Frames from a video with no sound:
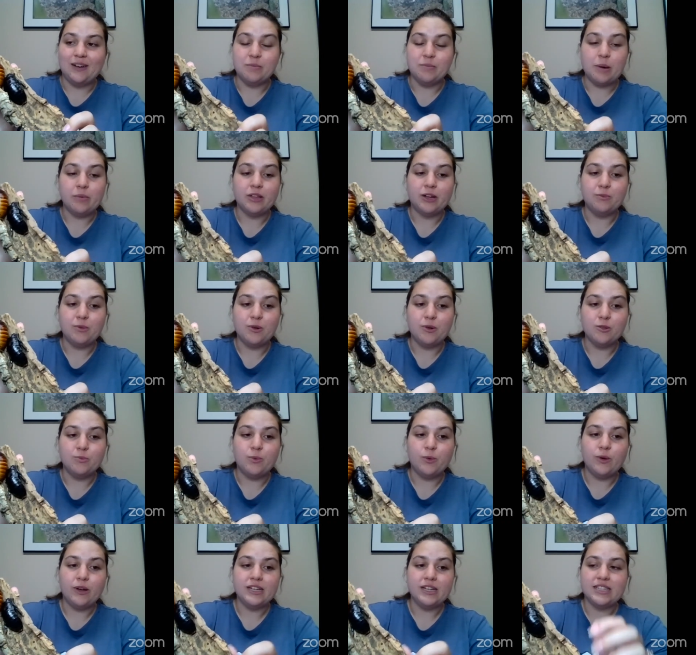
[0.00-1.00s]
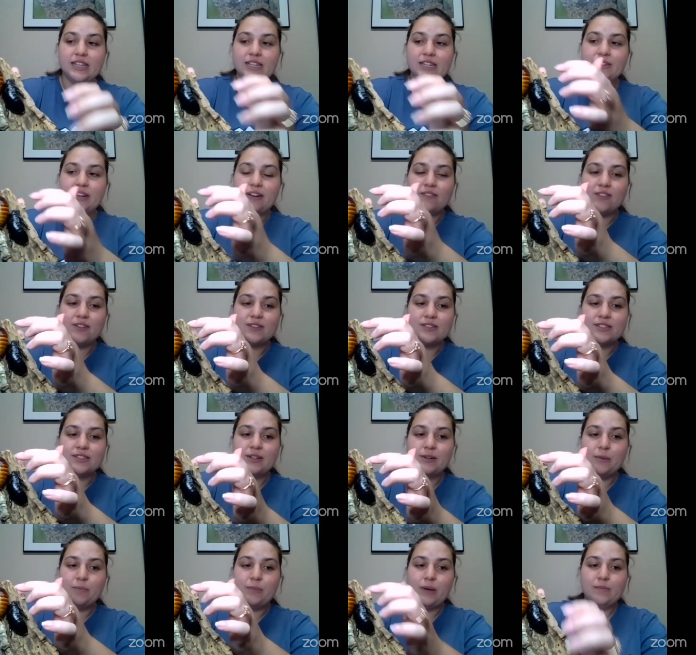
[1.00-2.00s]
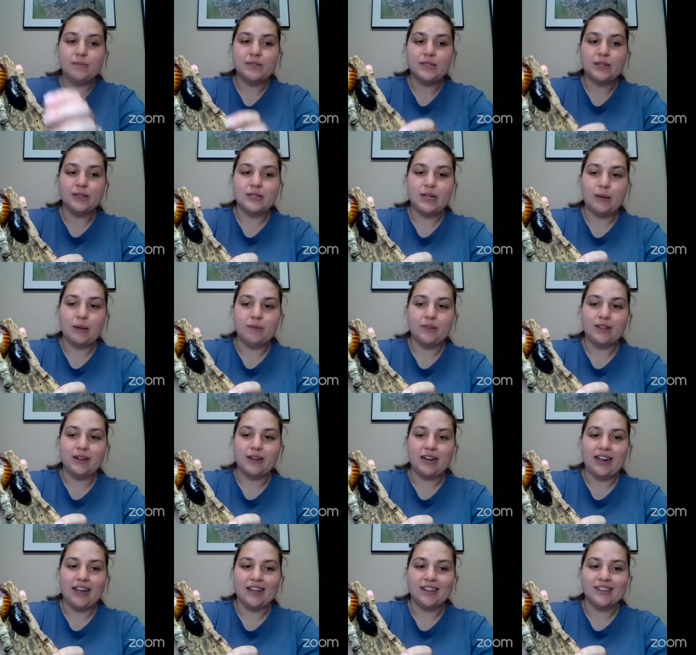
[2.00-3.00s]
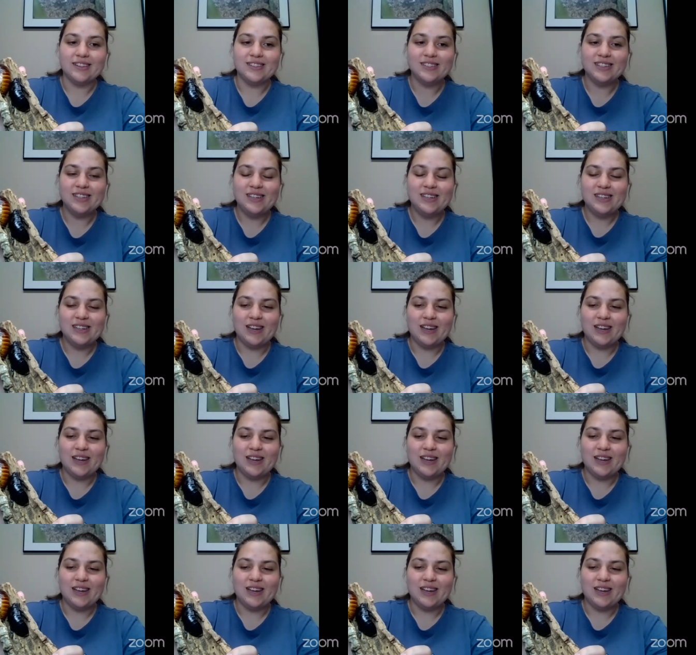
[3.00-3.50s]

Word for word: uh, remember, they're both boys. They do have those little bumps on top of their heads.